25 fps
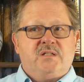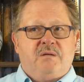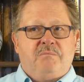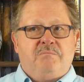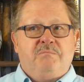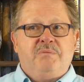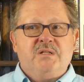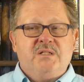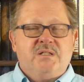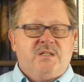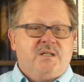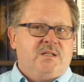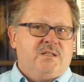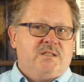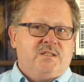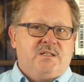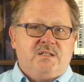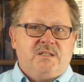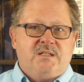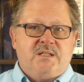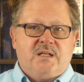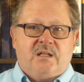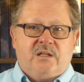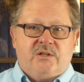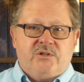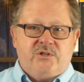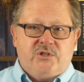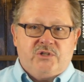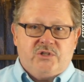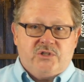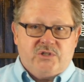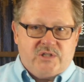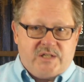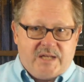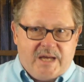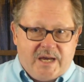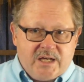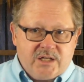and business
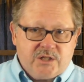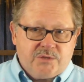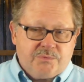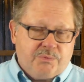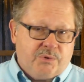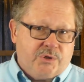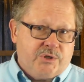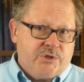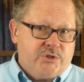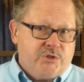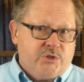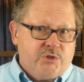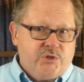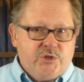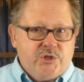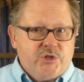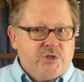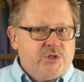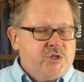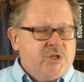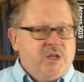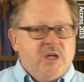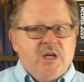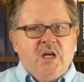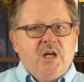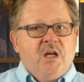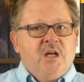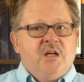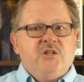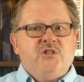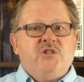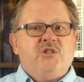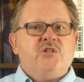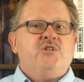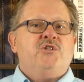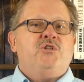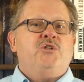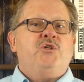intelligence dashboards are
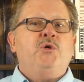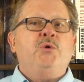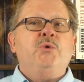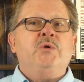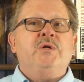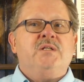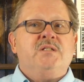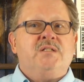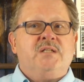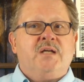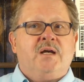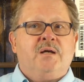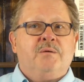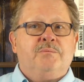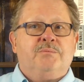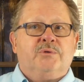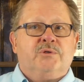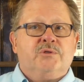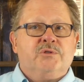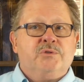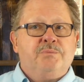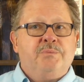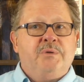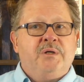just 2 examples.